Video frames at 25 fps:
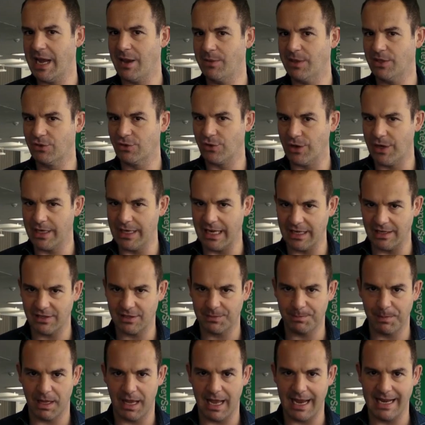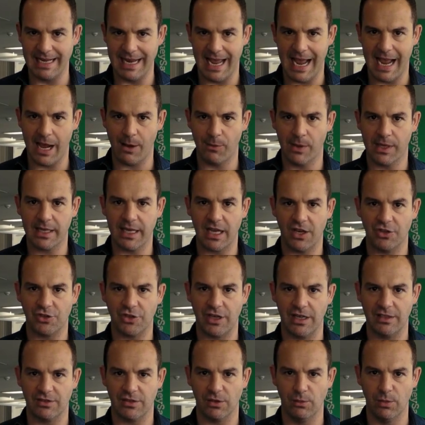is try and explain how a cash
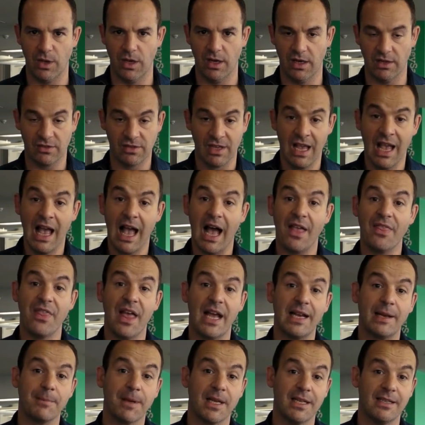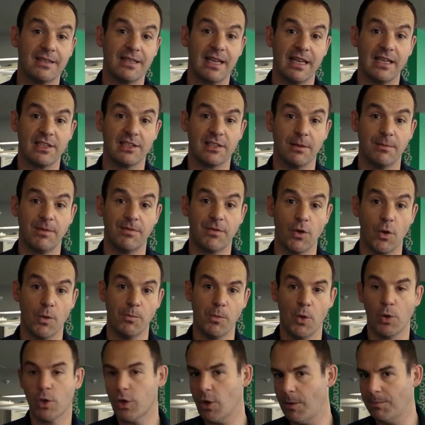ISA works, and then I'm going to take some of your
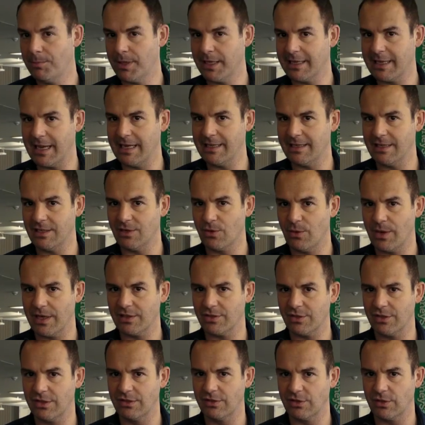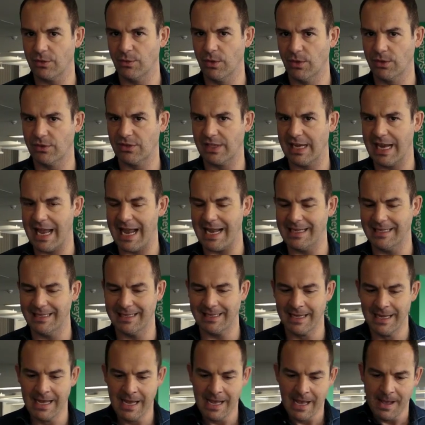more complicated questions towards the end.
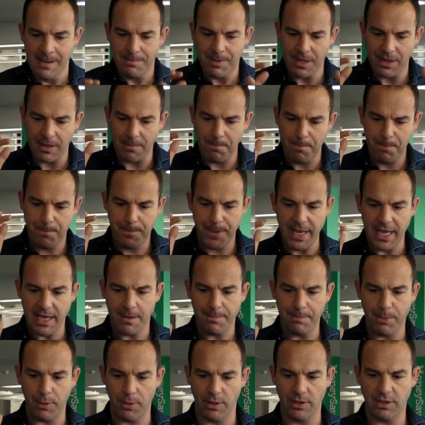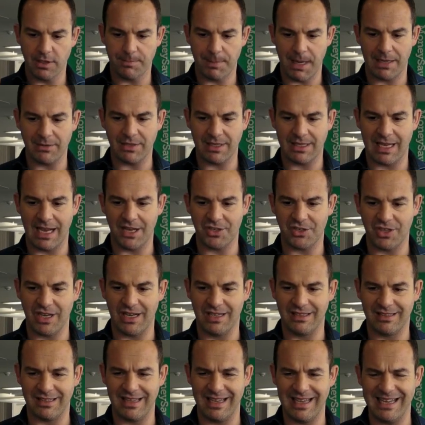But the big point about a cash
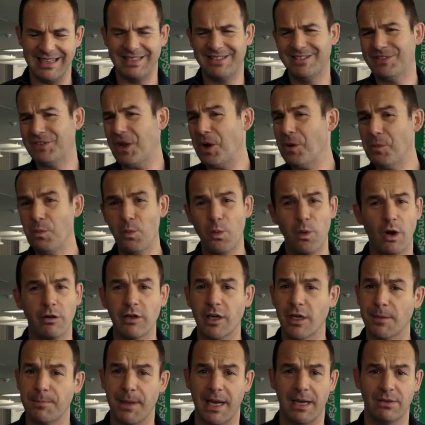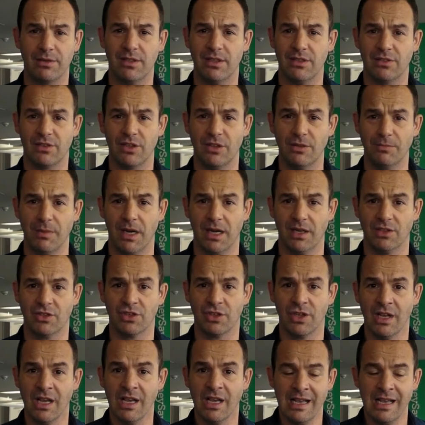ISA is don't worry about it too much.
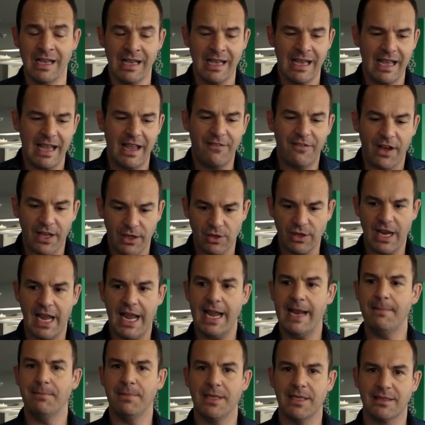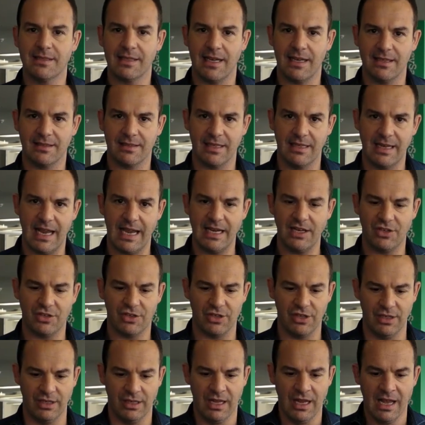If I could hypnotise the
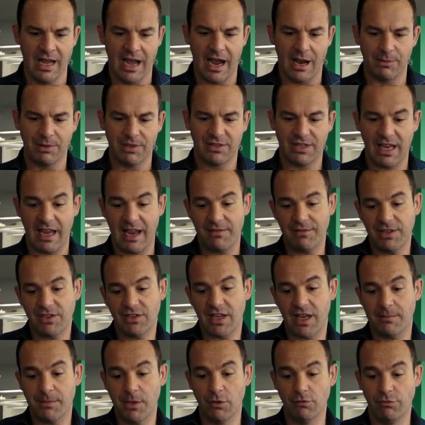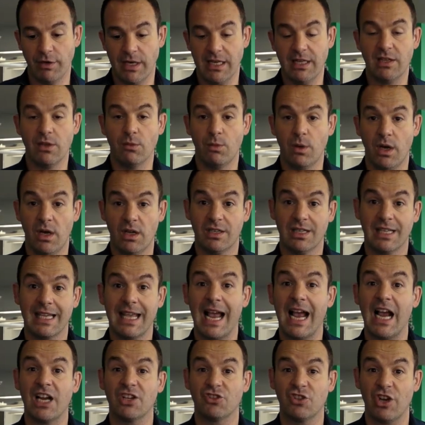nation, I would say every time you read the word
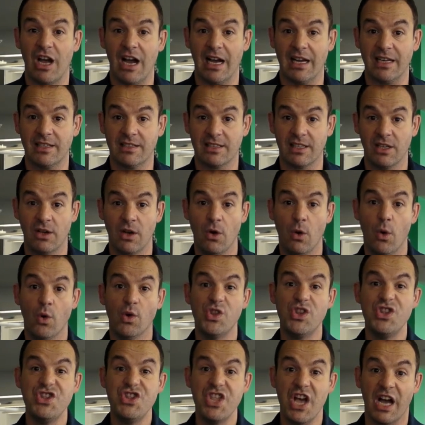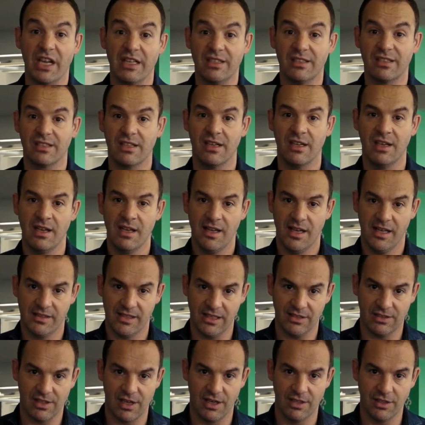cash ISA, or NISA as
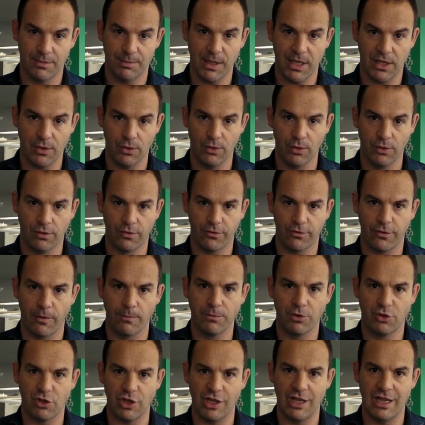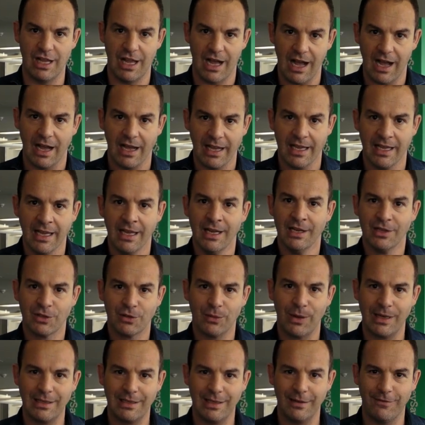it's going to be called, from July
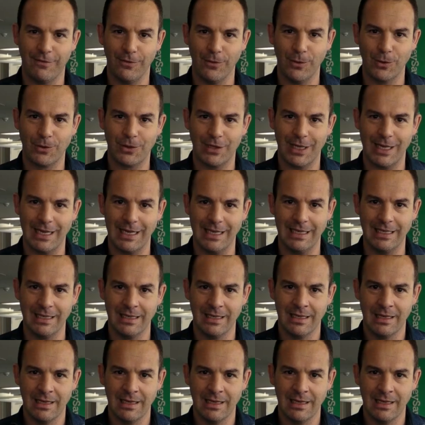2014,